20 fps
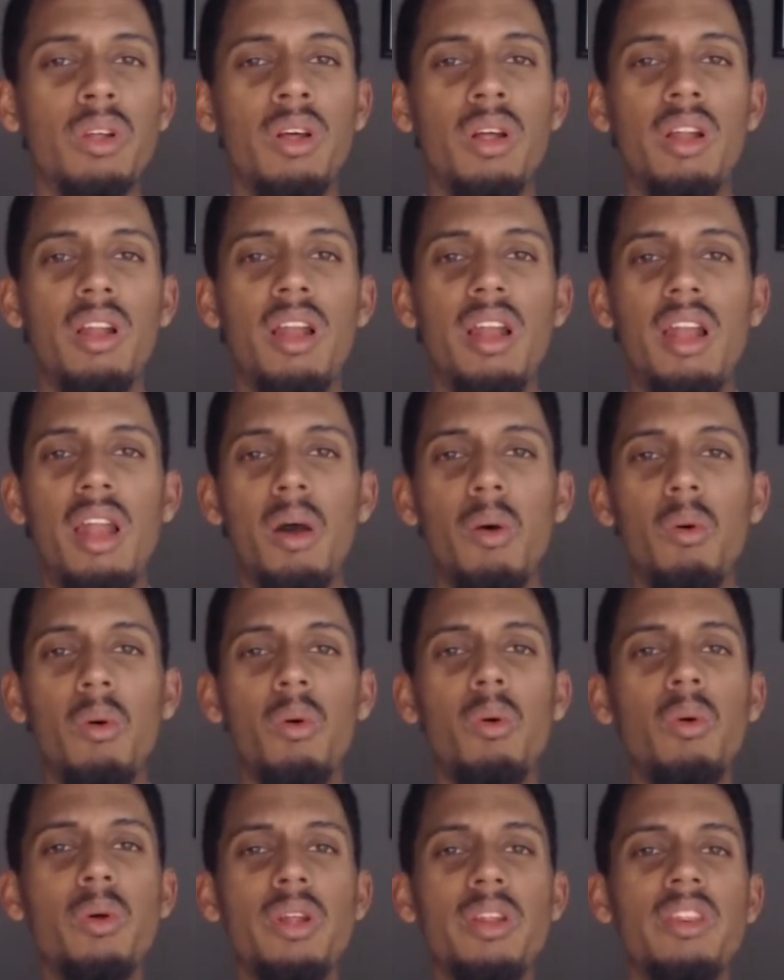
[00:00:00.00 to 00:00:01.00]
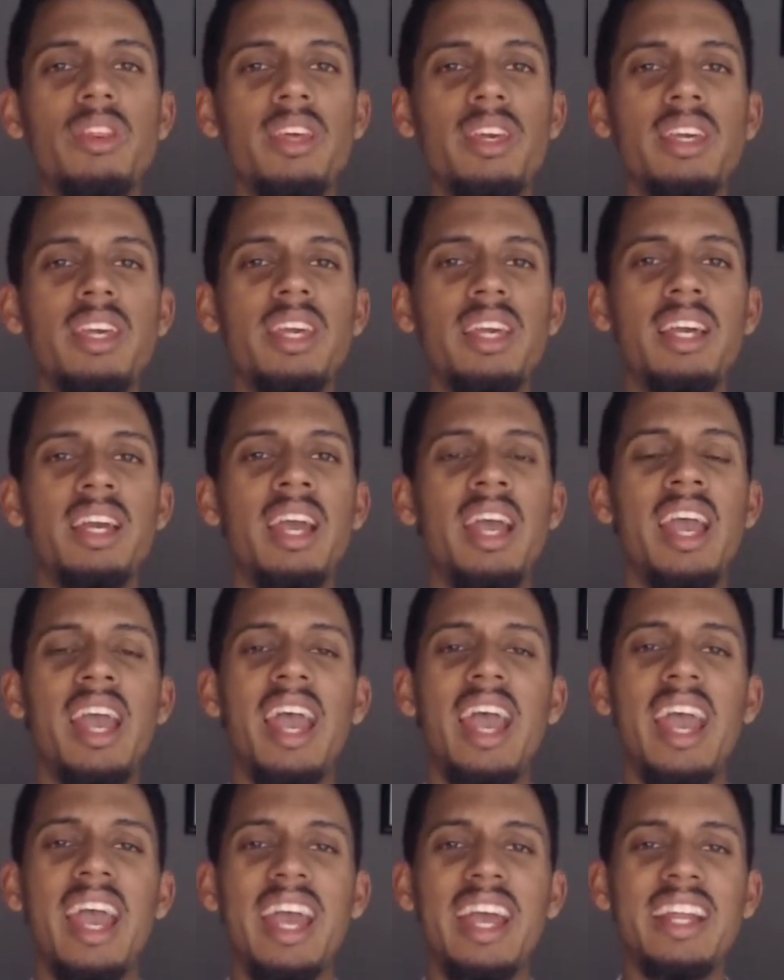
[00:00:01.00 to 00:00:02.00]
lower order thinking
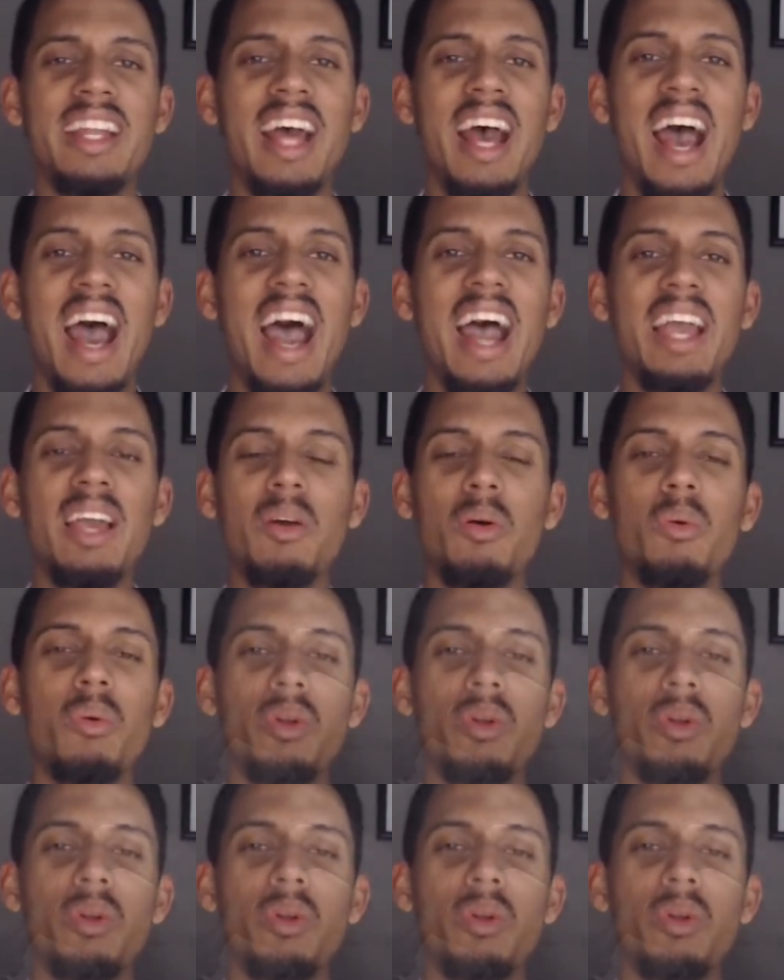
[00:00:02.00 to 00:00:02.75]
and higher order